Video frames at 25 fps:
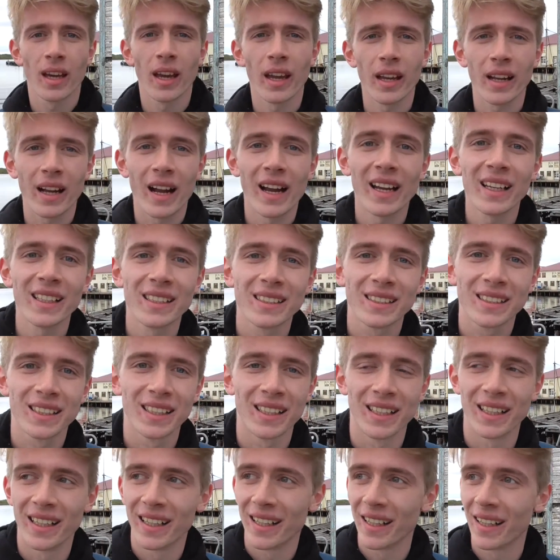Hey
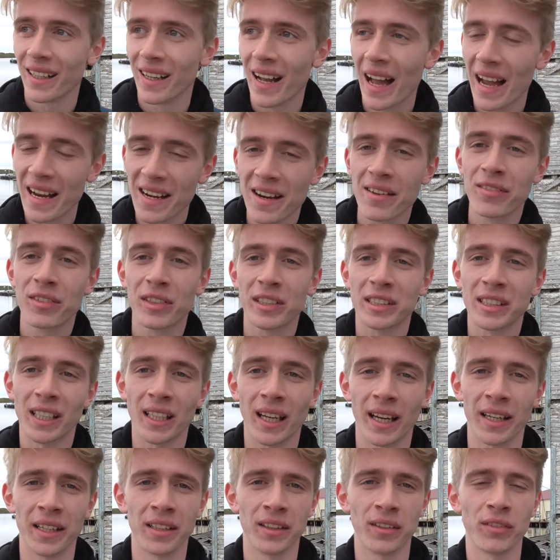guys, I never
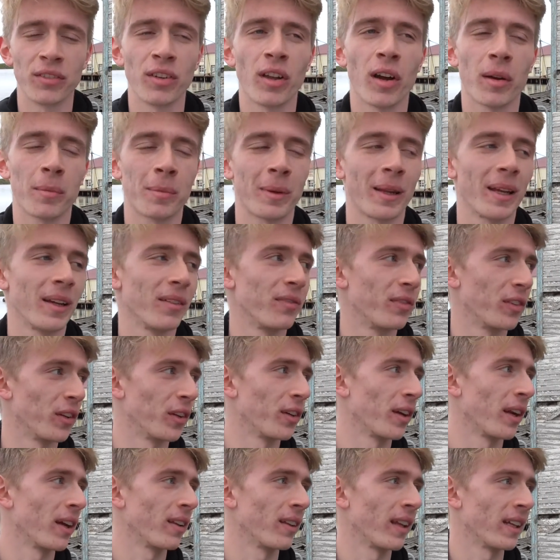say that in the vlog, but I
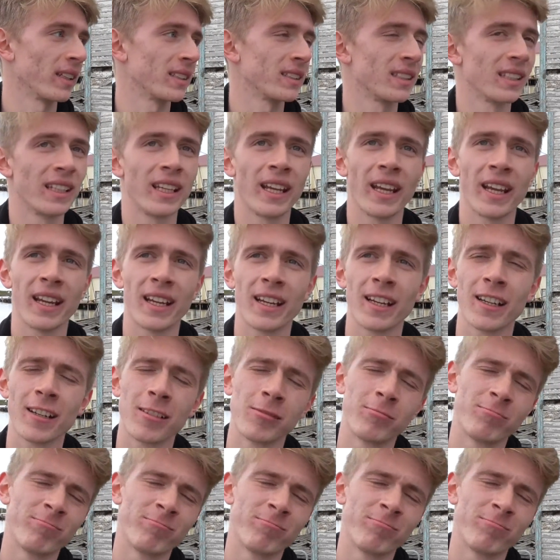figured out that today